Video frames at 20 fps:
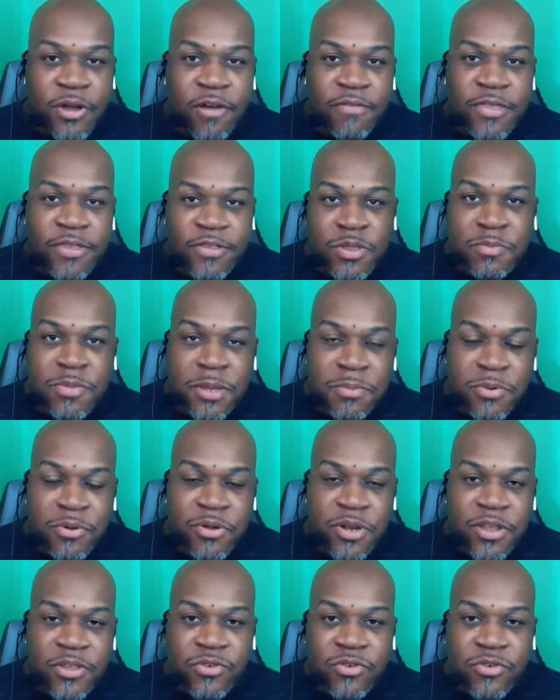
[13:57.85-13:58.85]
this is what the
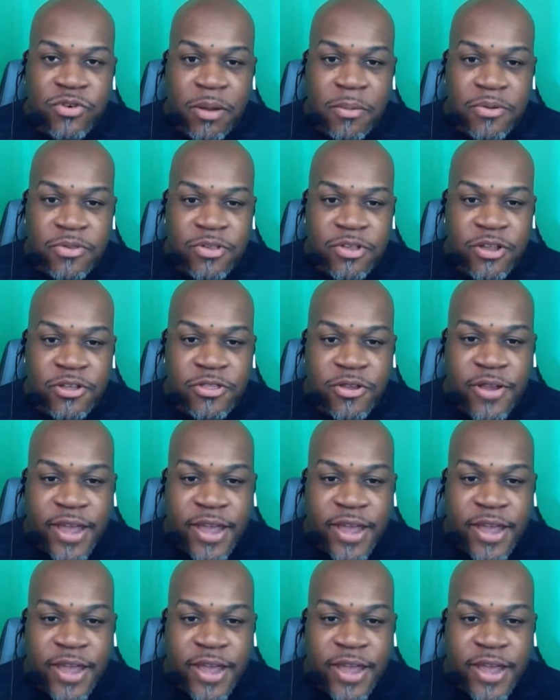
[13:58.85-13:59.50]
people on Instagram are seeing.